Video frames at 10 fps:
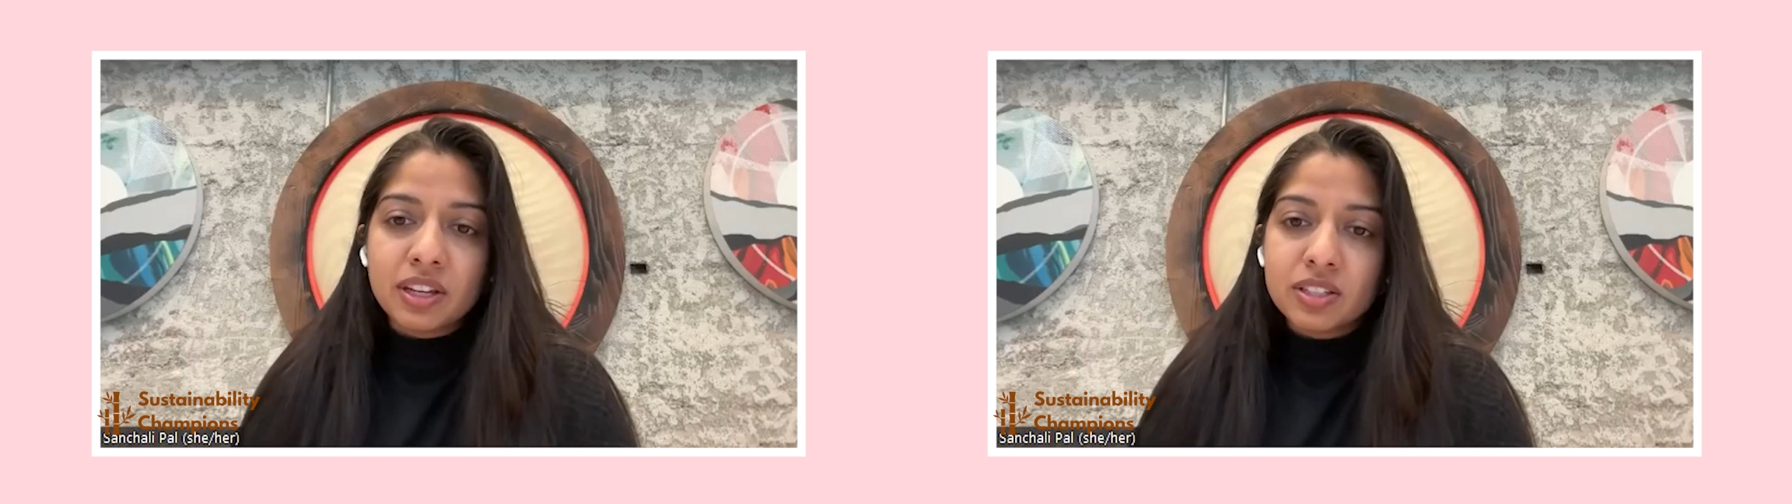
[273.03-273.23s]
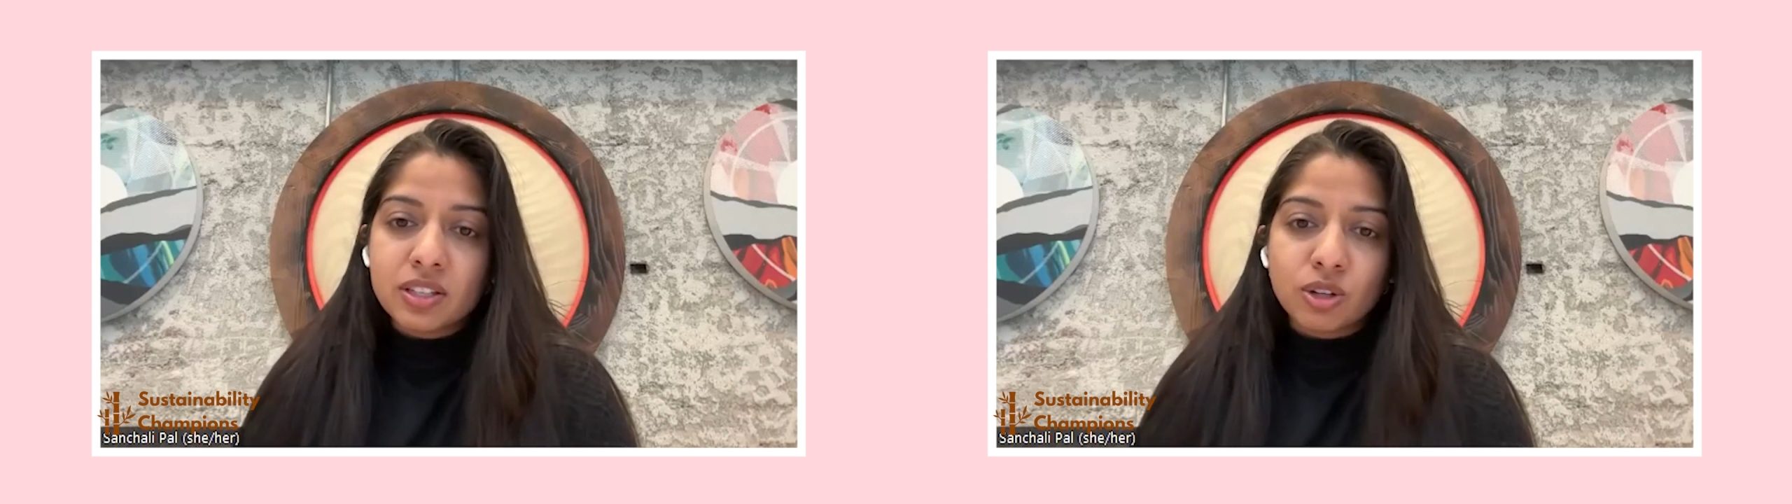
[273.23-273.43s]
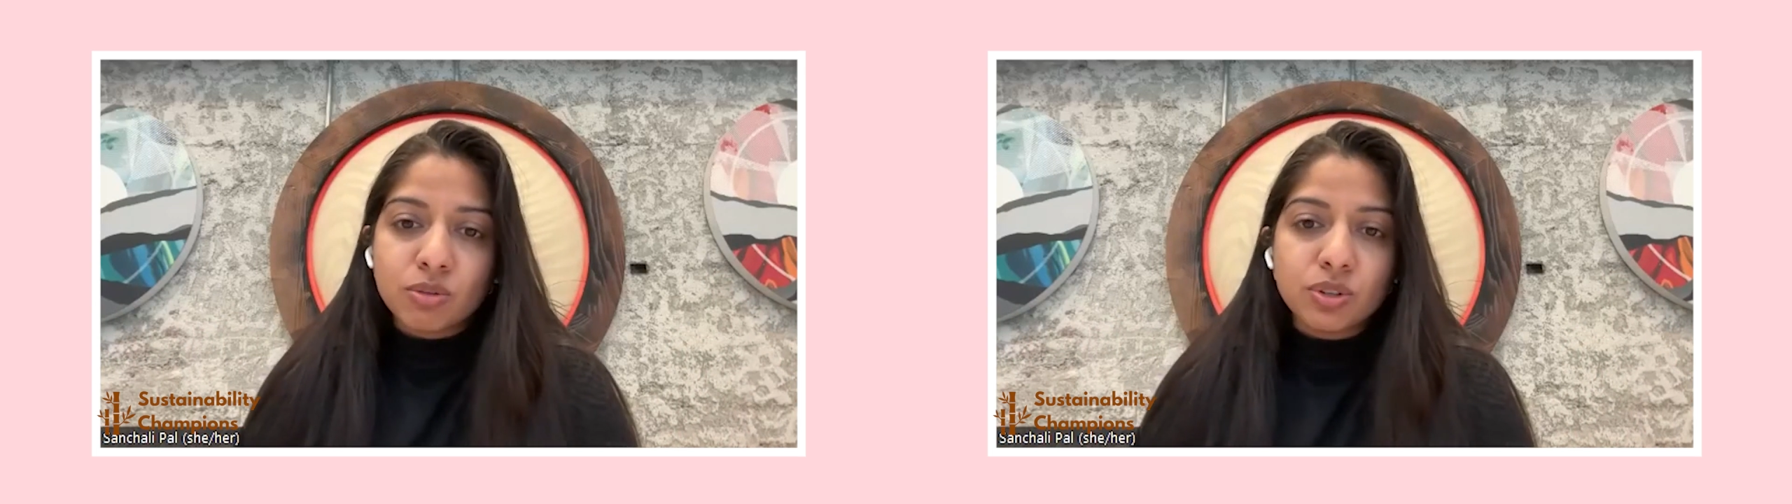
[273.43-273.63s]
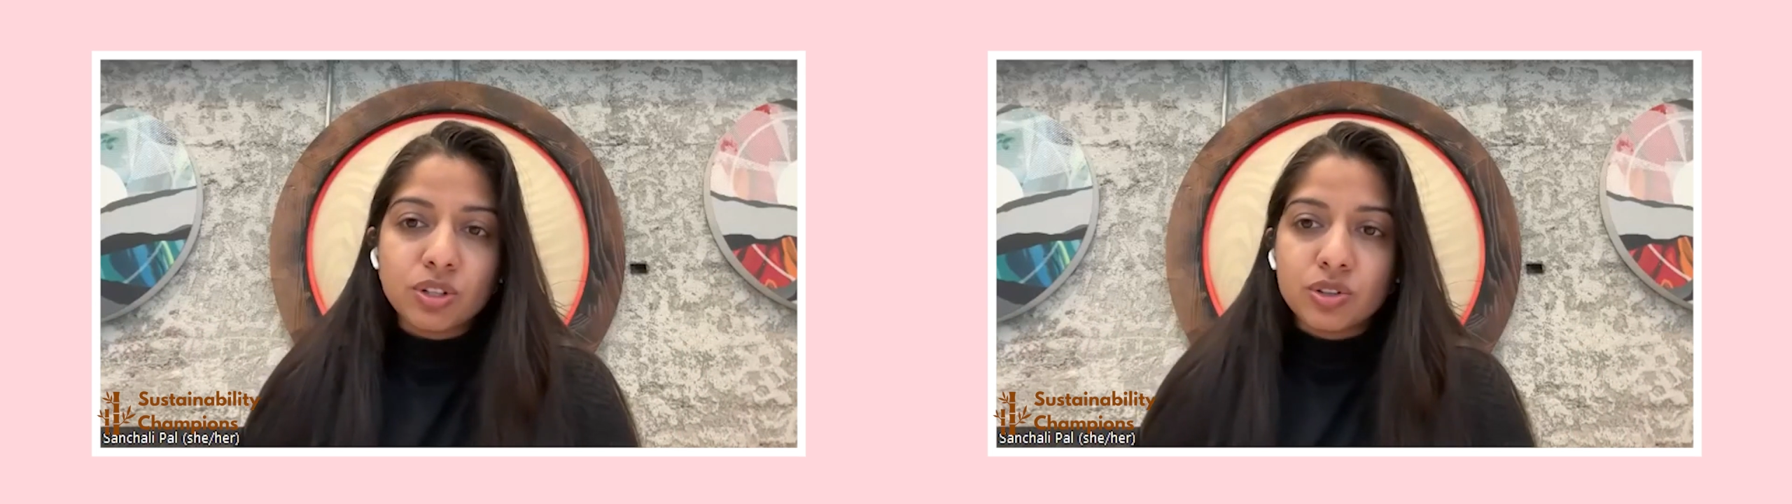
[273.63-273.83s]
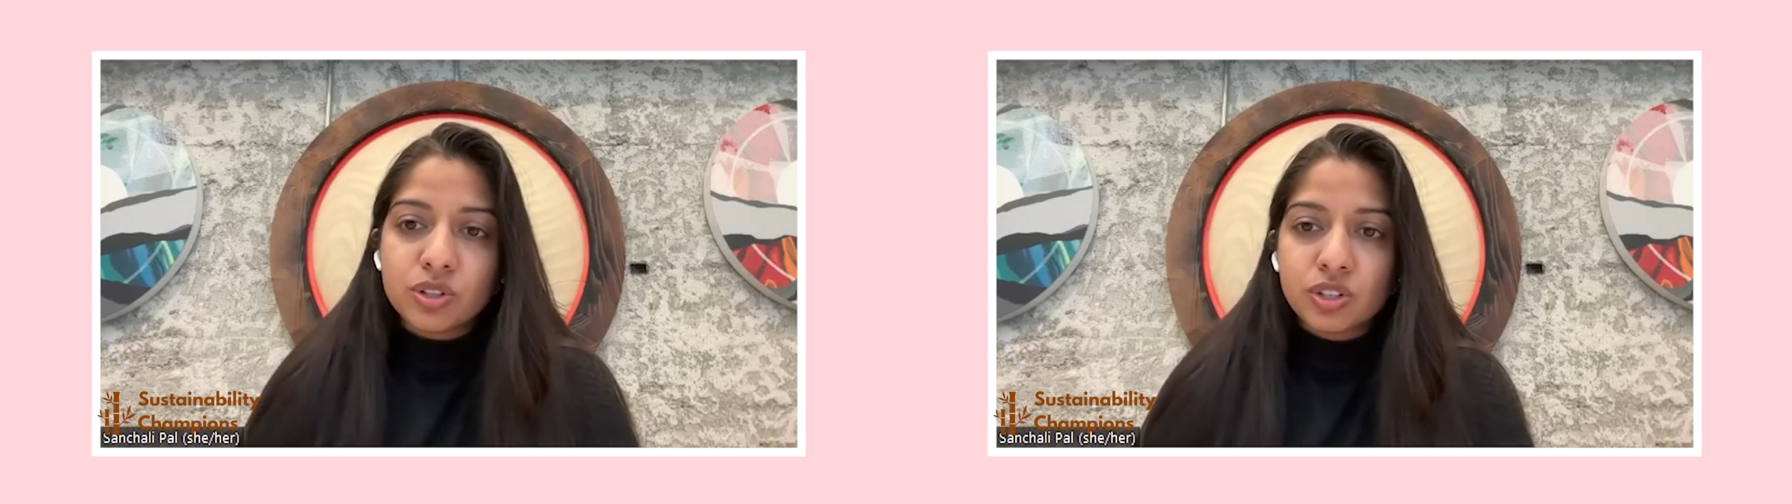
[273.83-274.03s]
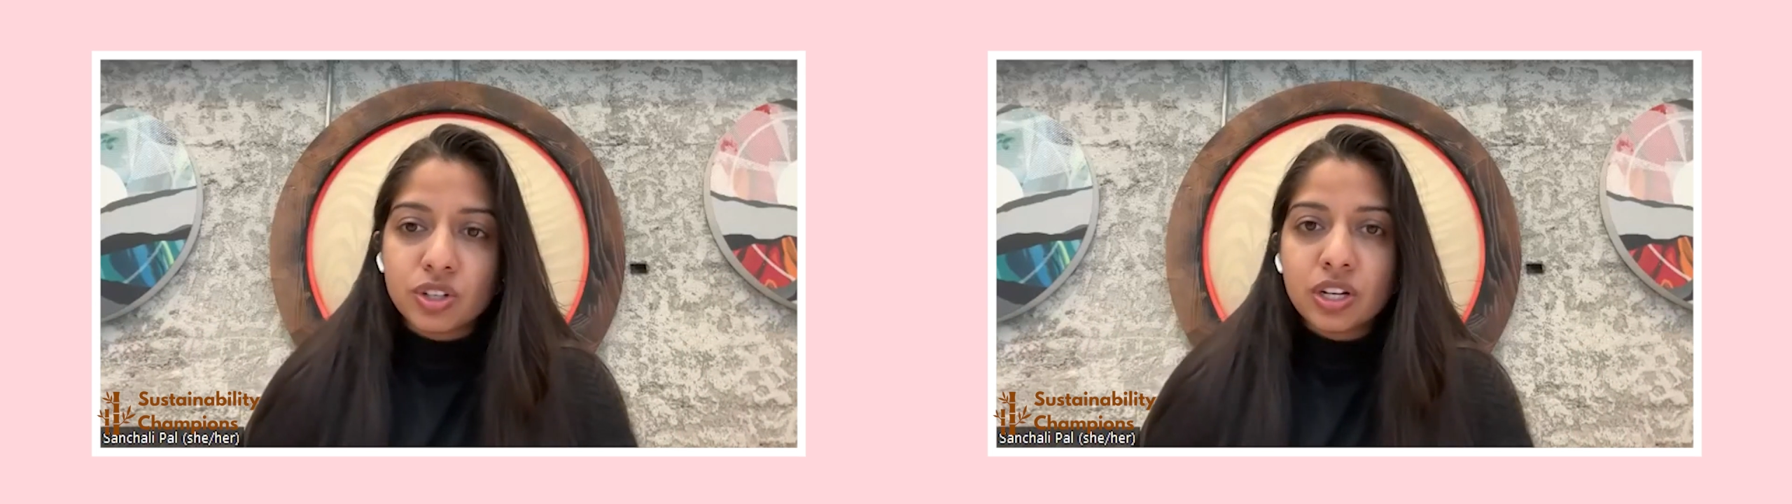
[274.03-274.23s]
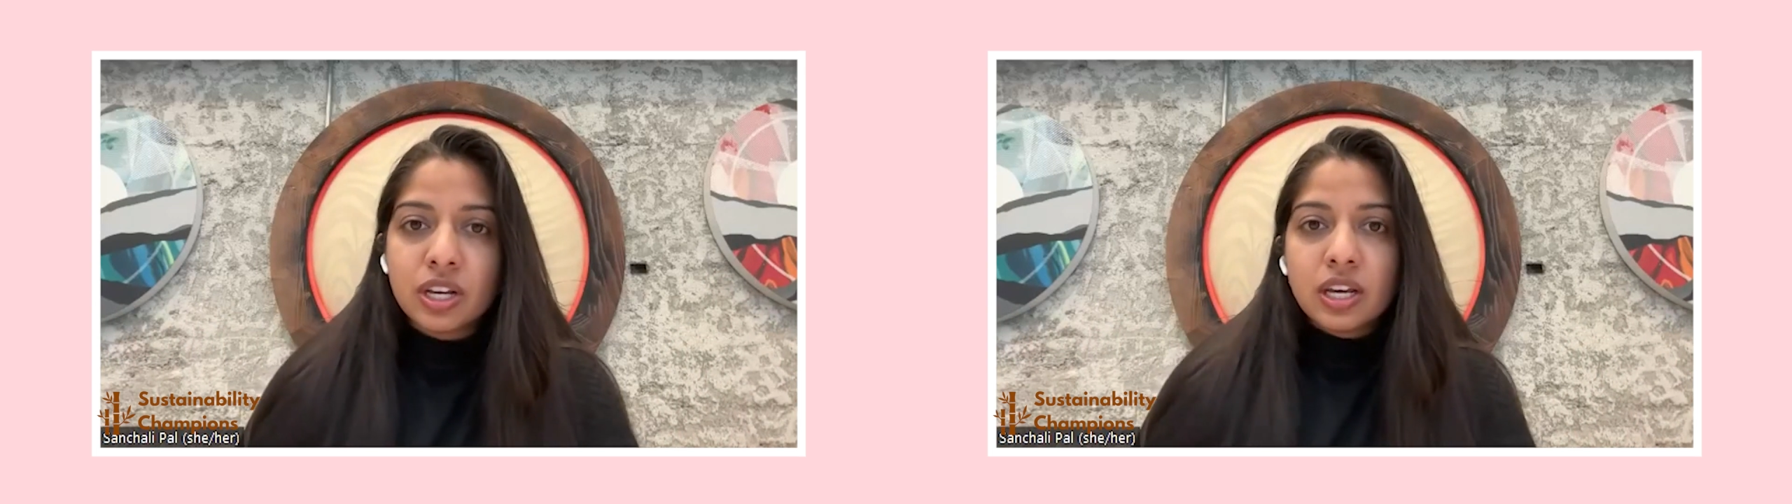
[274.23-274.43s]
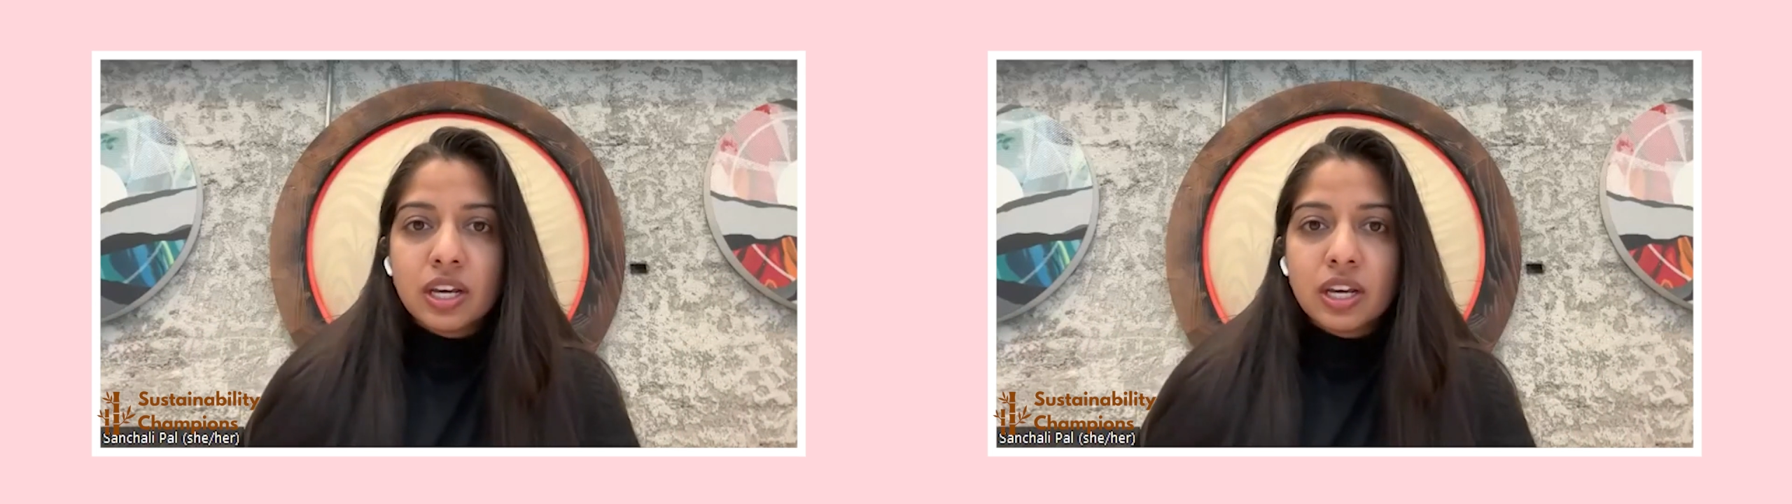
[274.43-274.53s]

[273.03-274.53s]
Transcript: things that are produced